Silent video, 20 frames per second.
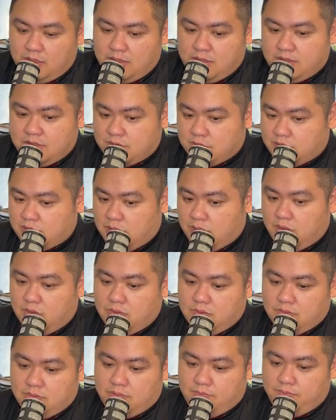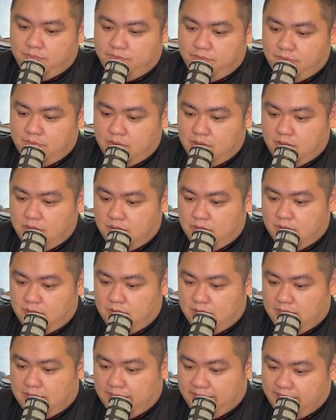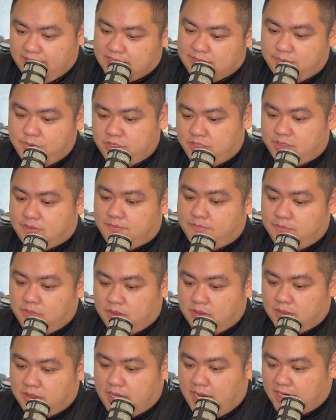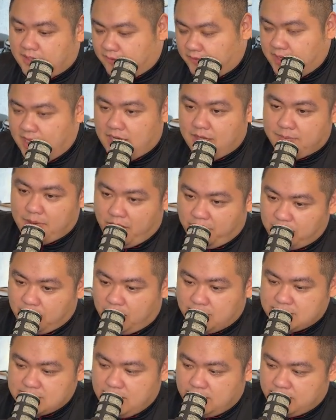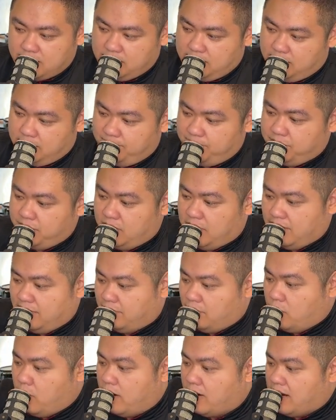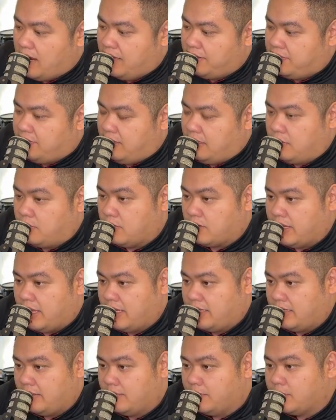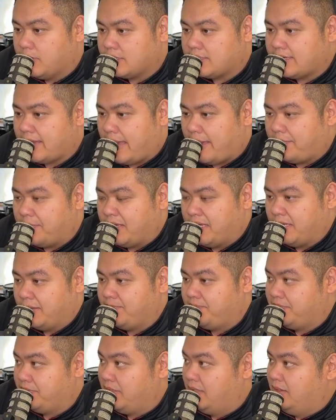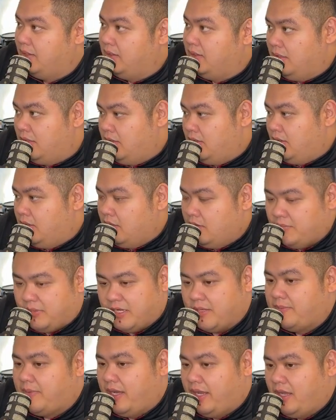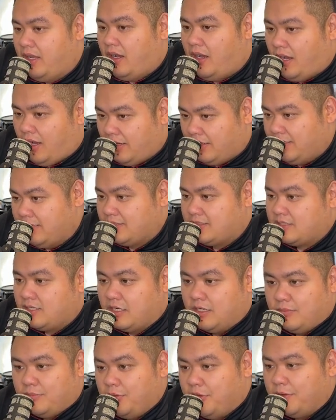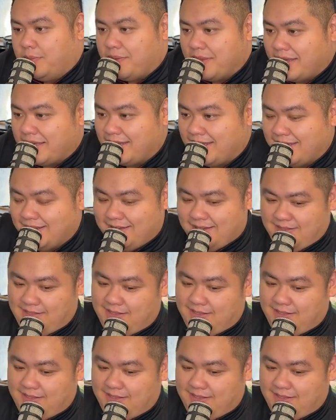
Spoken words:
So I guess I'm just kind of getting my thoughts out there of where I think we're headed and what's happening. But in my honest, humble opinion,